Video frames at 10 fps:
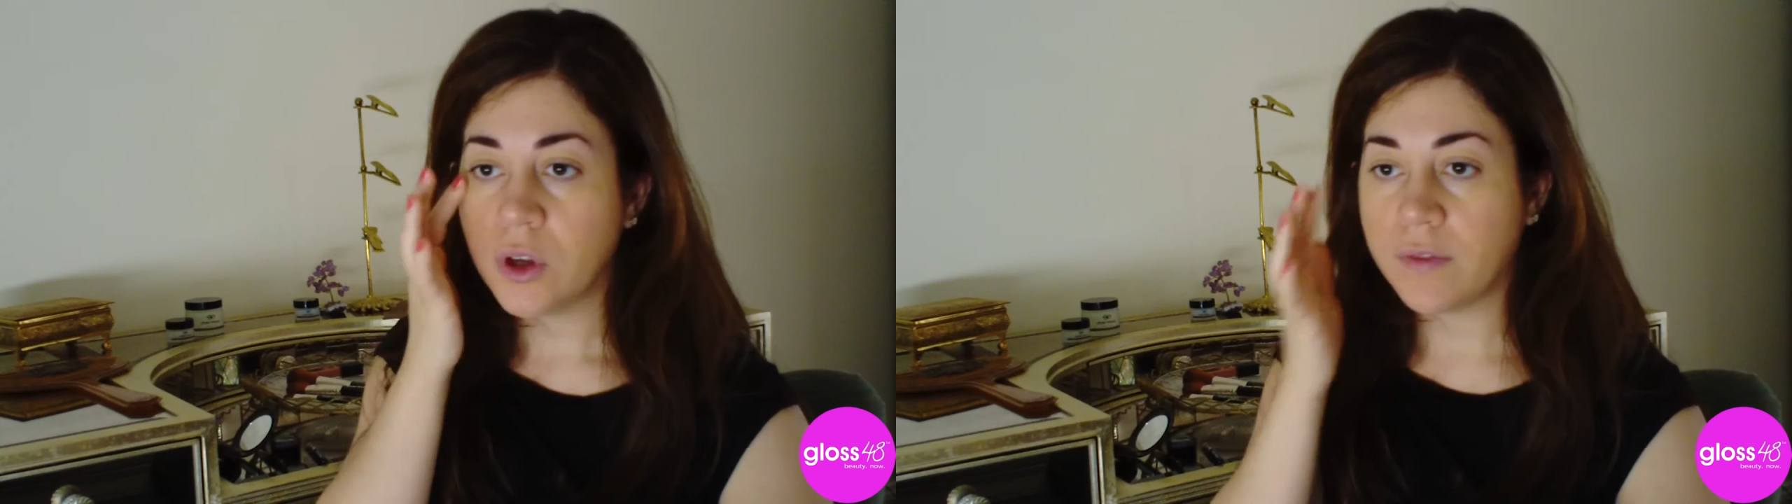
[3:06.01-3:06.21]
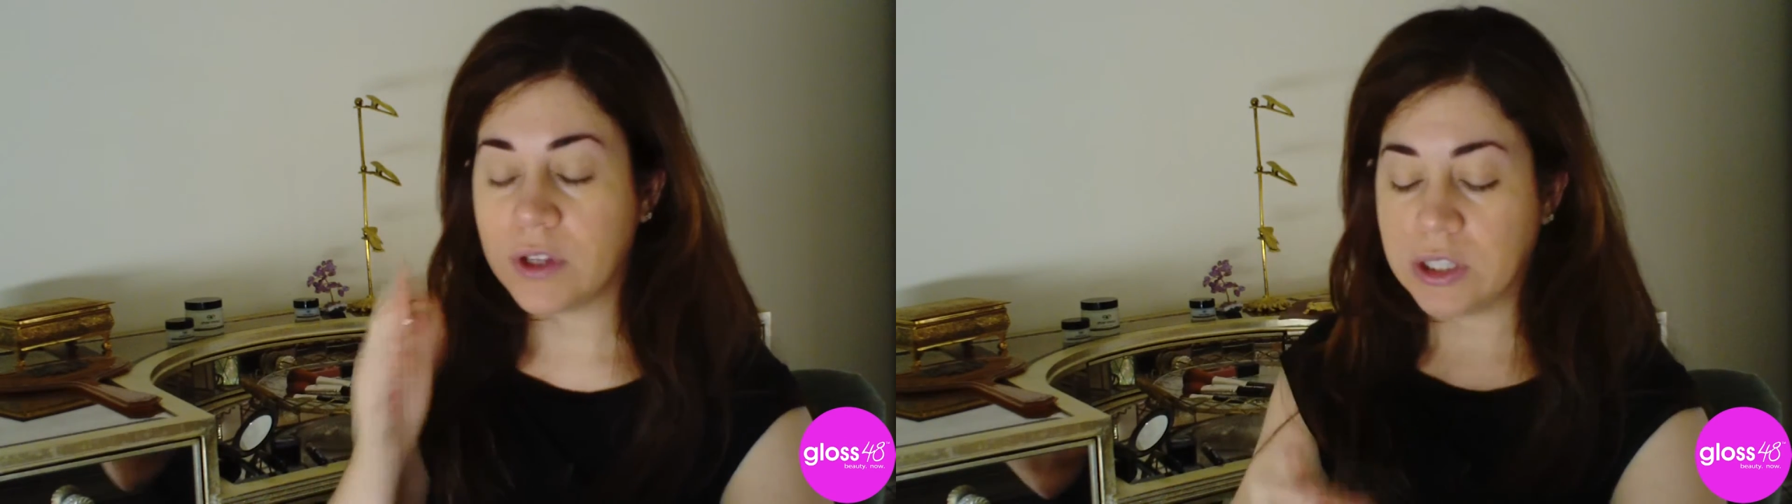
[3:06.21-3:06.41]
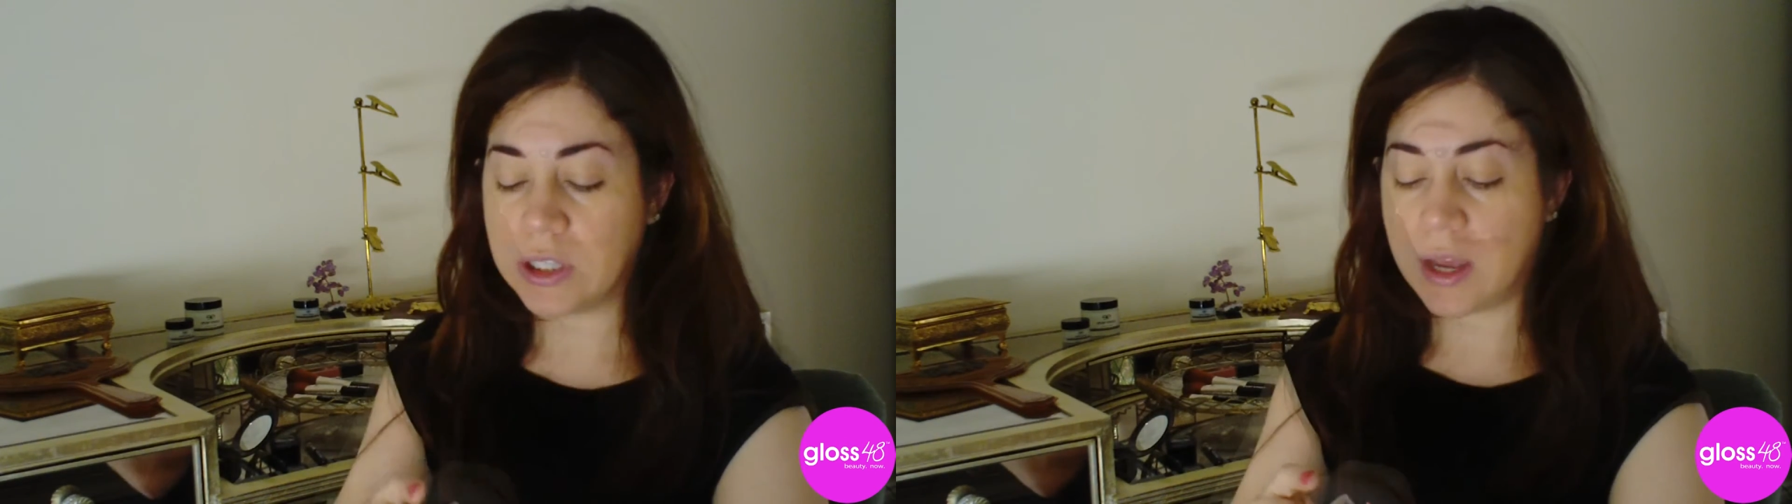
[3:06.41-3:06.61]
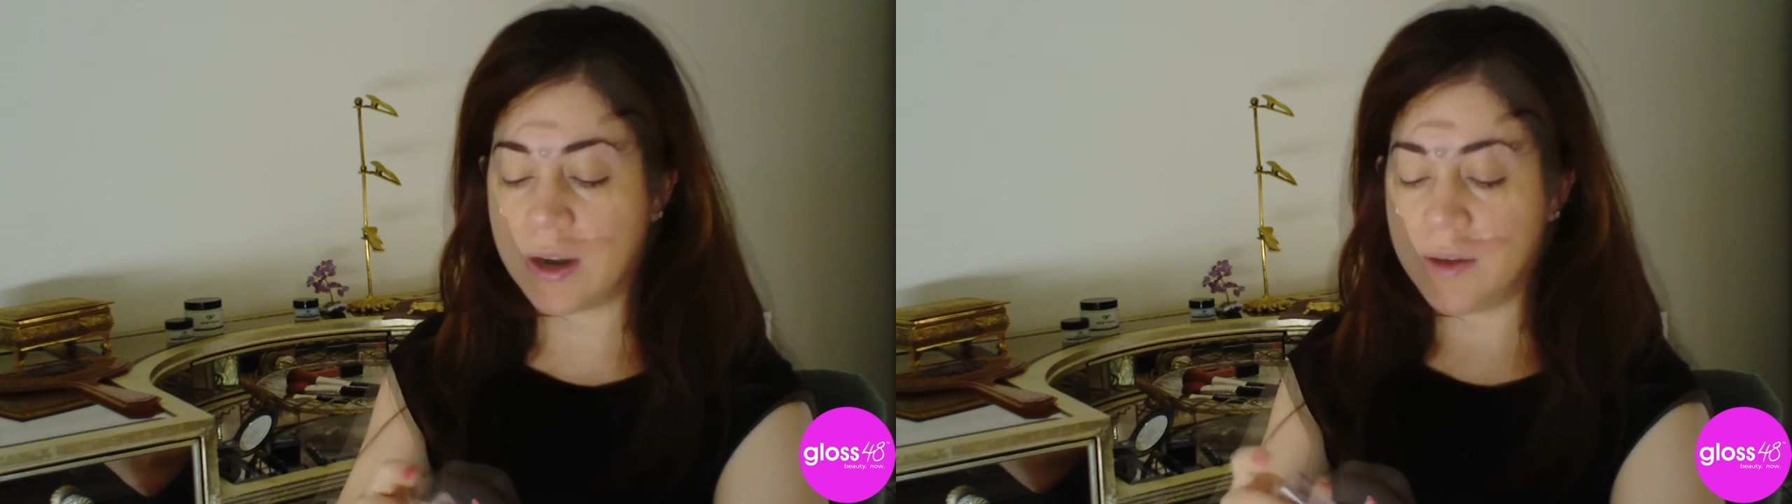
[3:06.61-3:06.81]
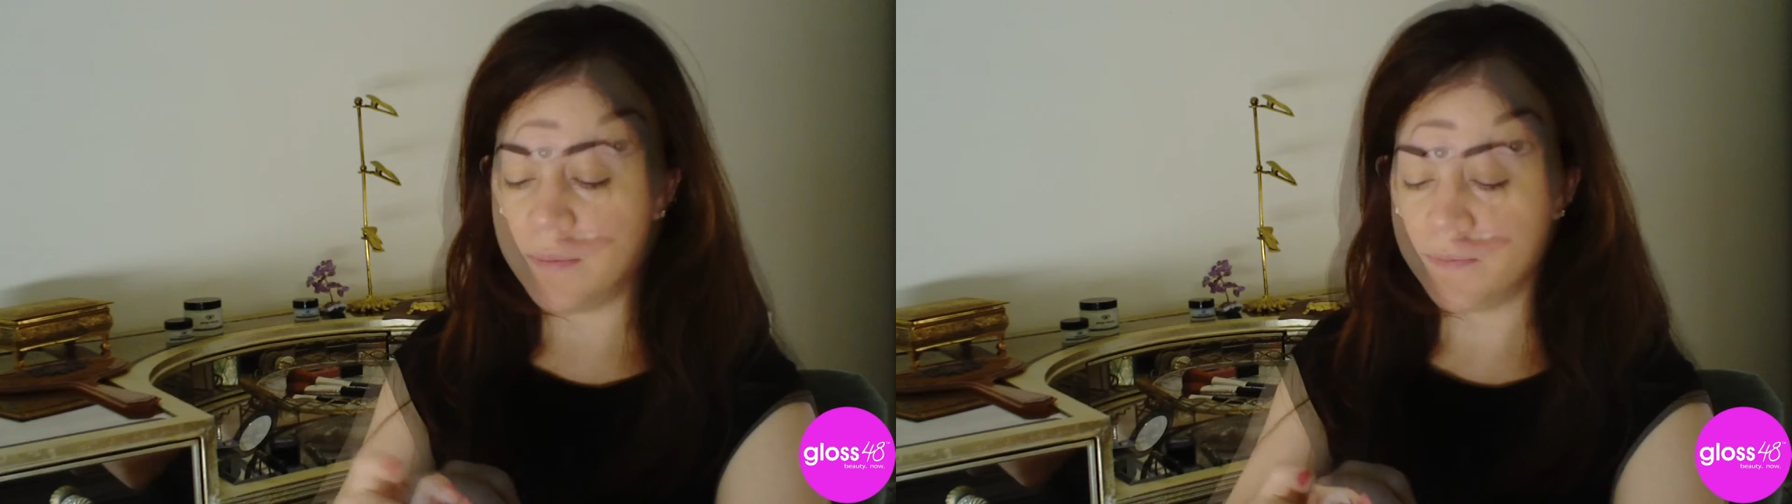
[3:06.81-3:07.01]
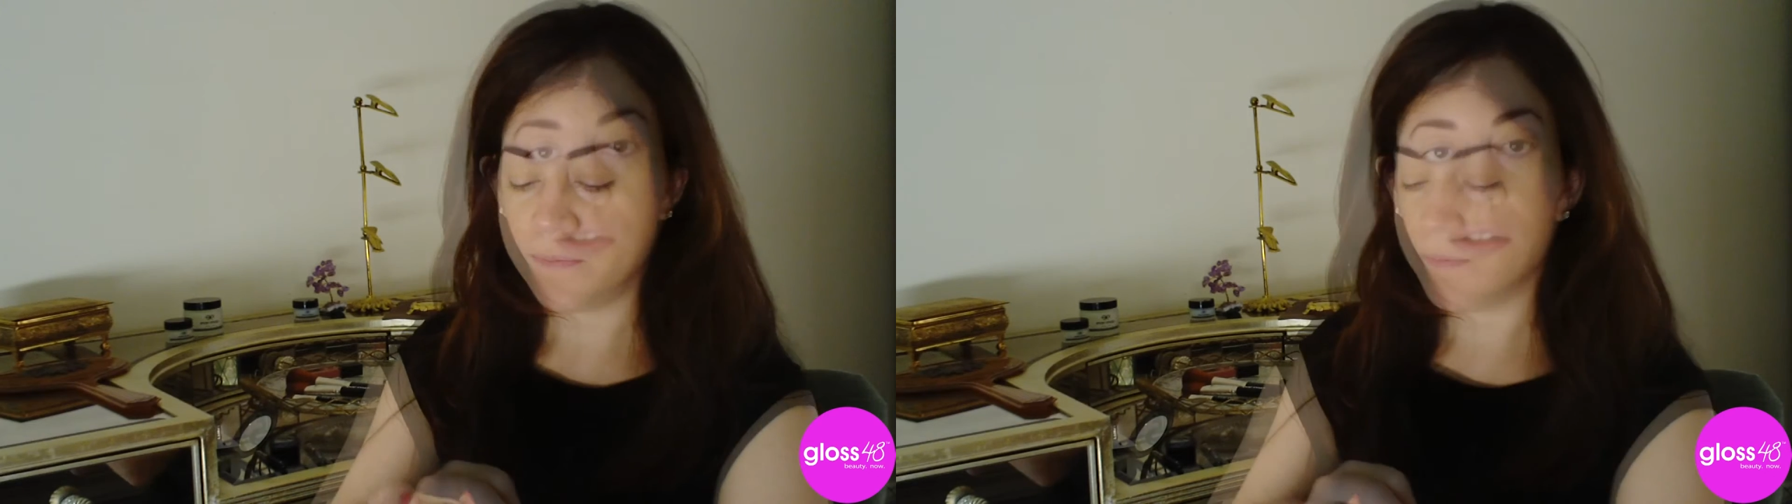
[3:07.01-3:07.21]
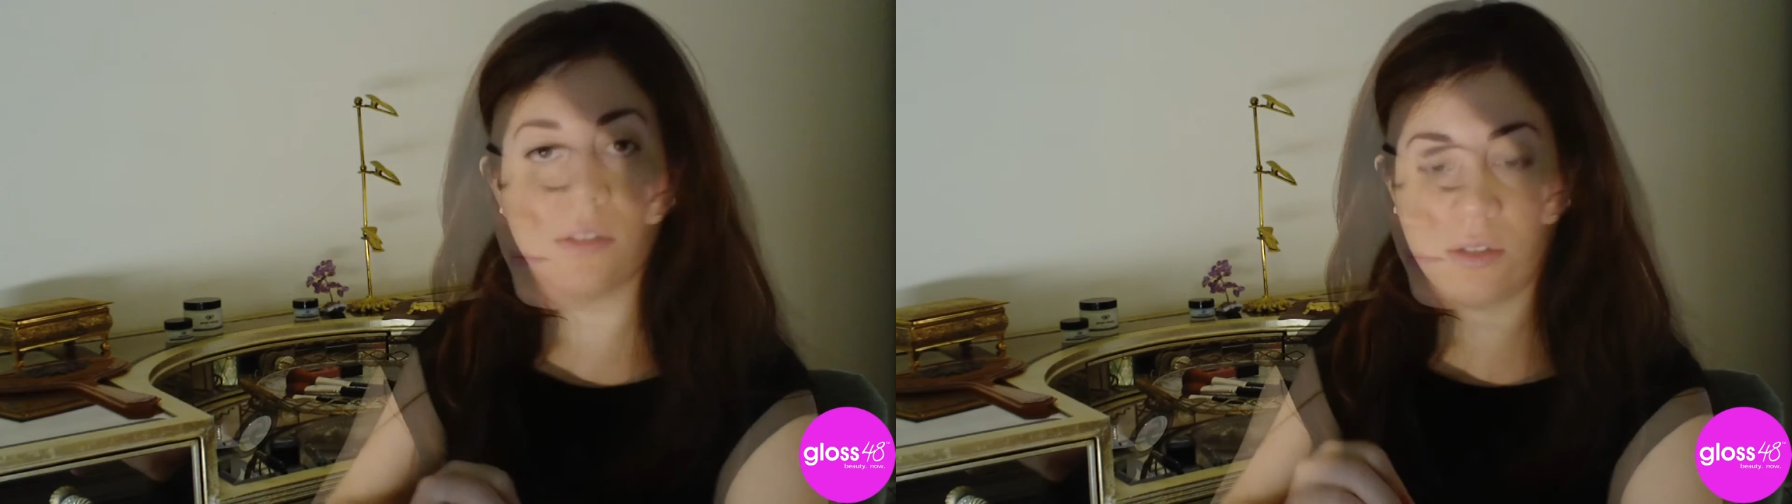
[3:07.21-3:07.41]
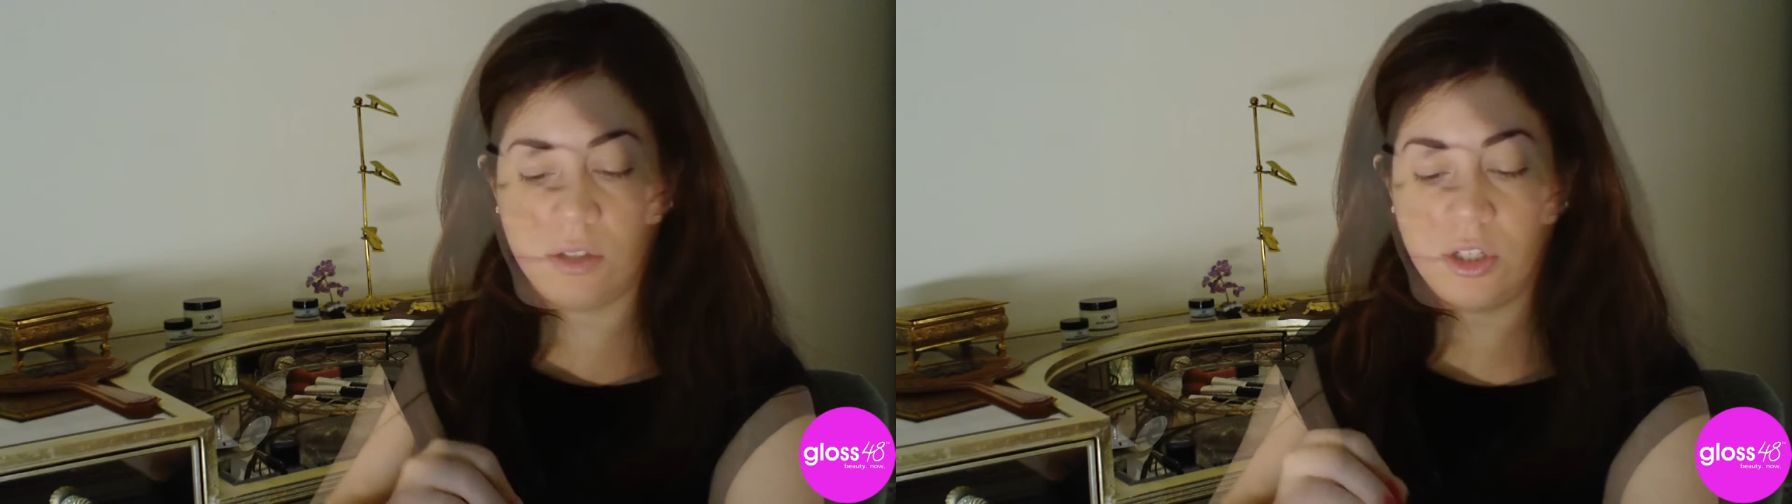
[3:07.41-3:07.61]
you have to set it.
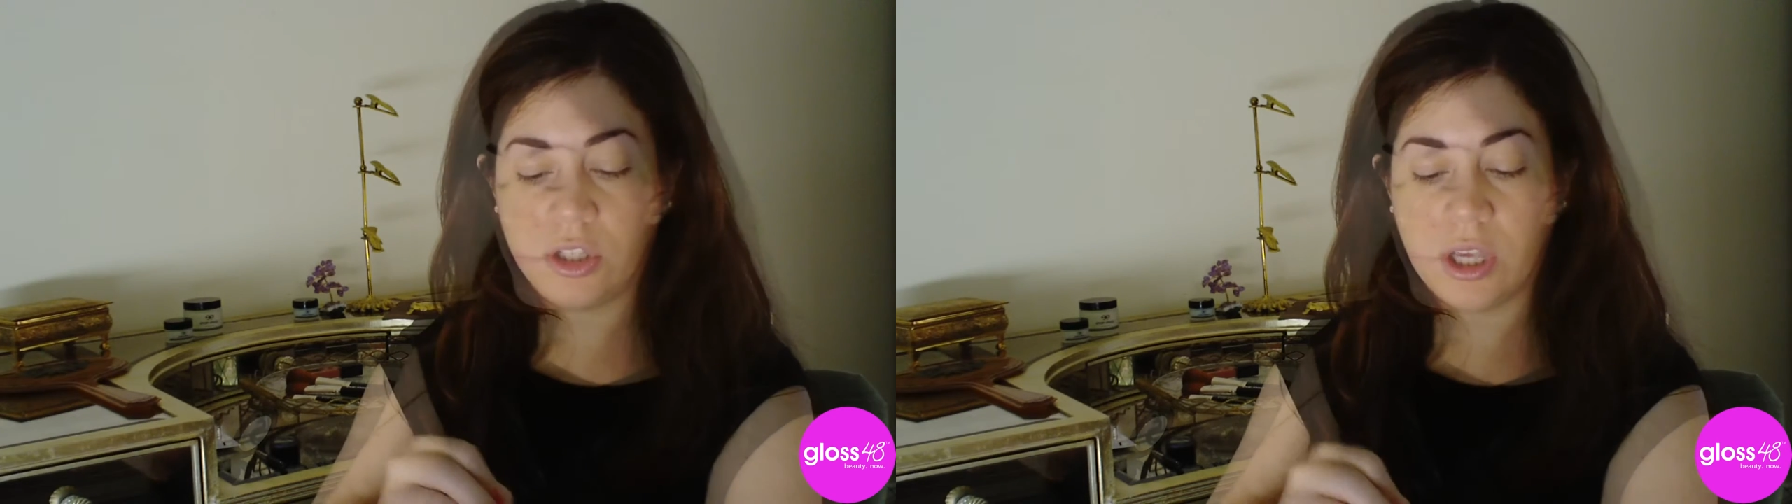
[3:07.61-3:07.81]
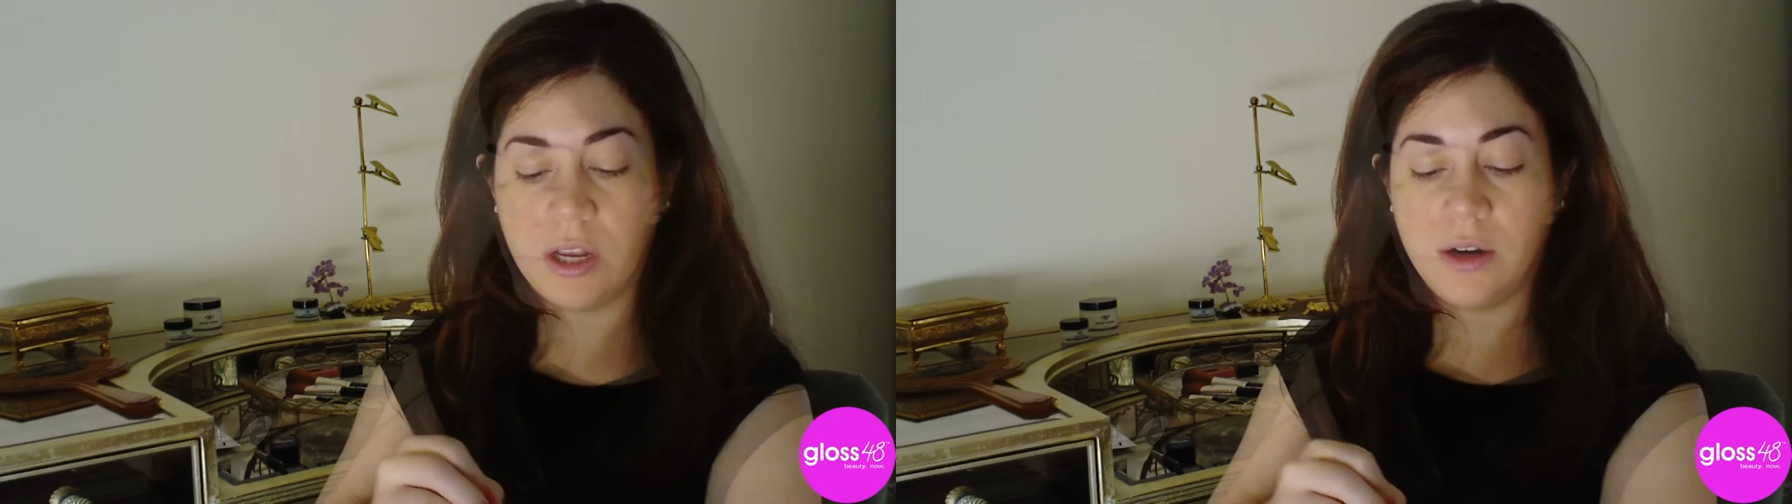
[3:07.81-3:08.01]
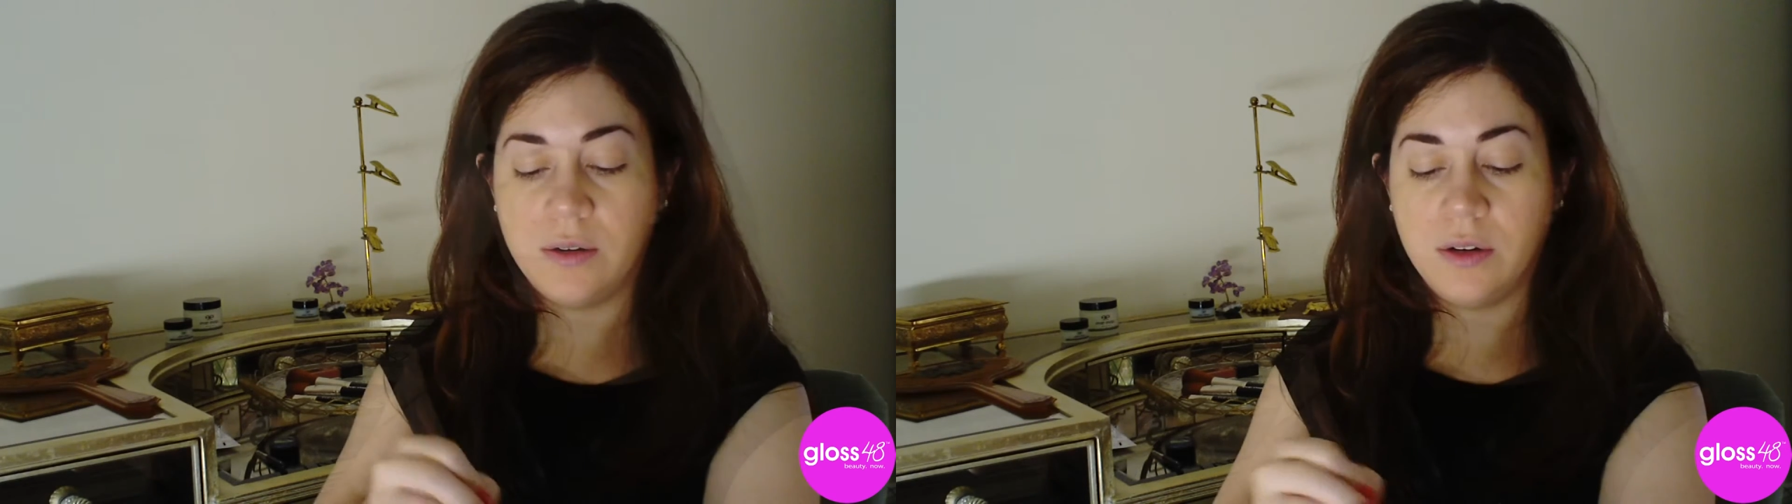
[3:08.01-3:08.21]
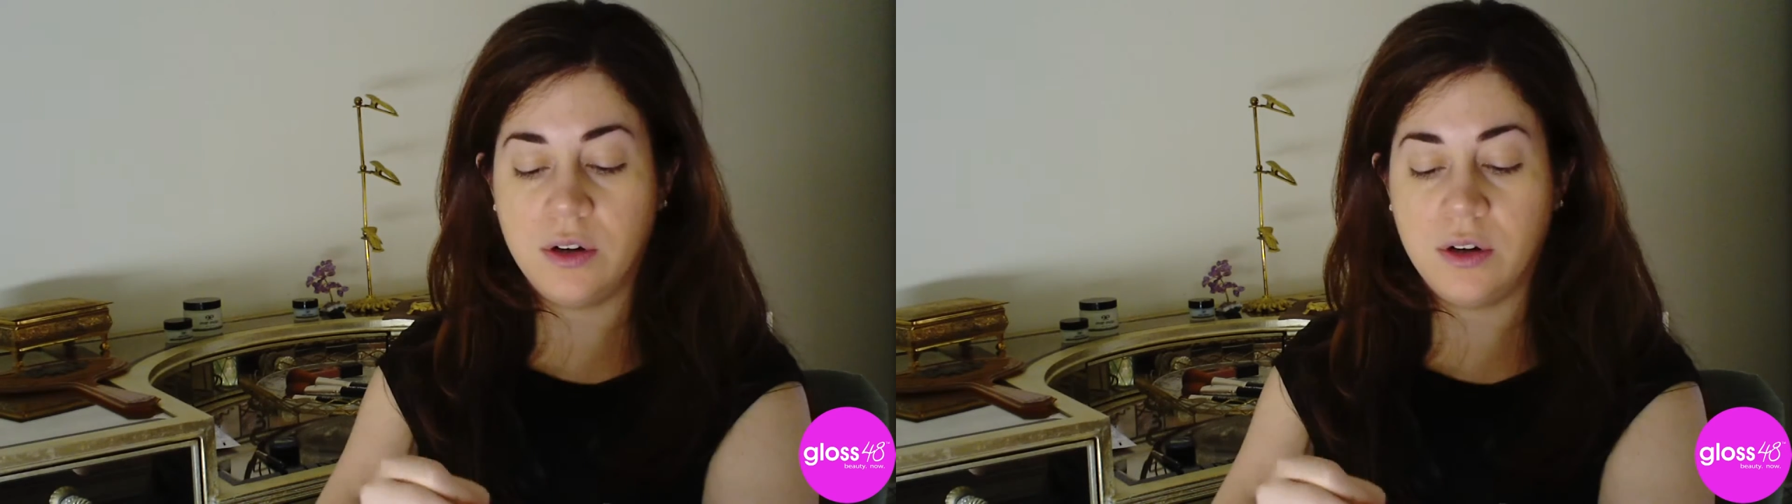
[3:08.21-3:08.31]
Just get